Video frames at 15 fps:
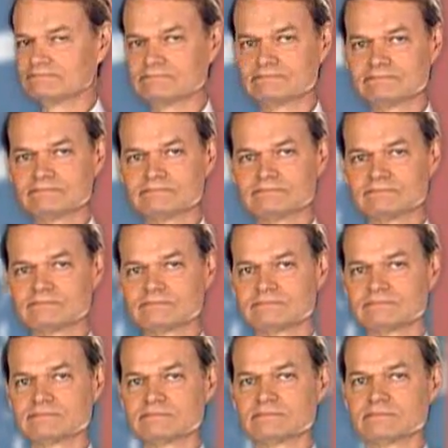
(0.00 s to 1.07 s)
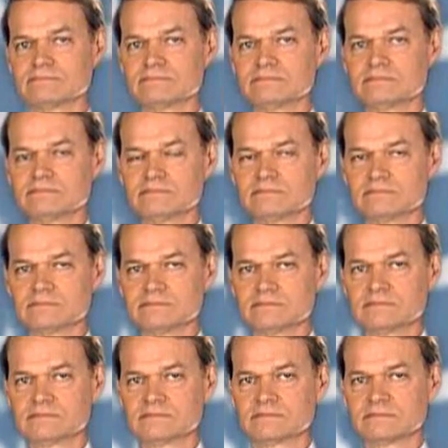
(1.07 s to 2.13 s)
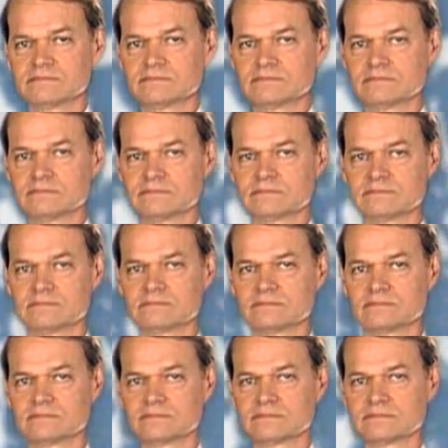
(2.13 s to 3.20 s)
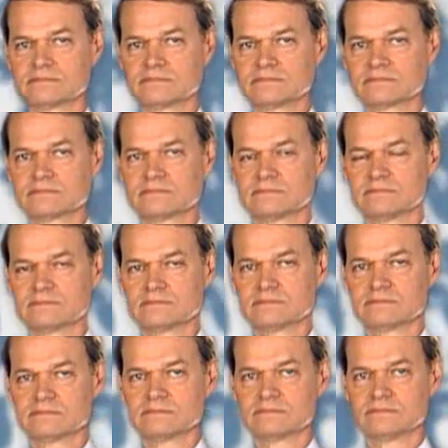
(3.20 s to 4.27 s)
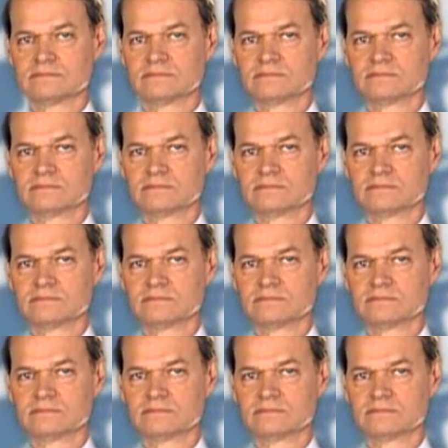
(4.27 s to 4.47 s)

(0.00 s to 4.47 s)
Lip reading: The person shown says nothing.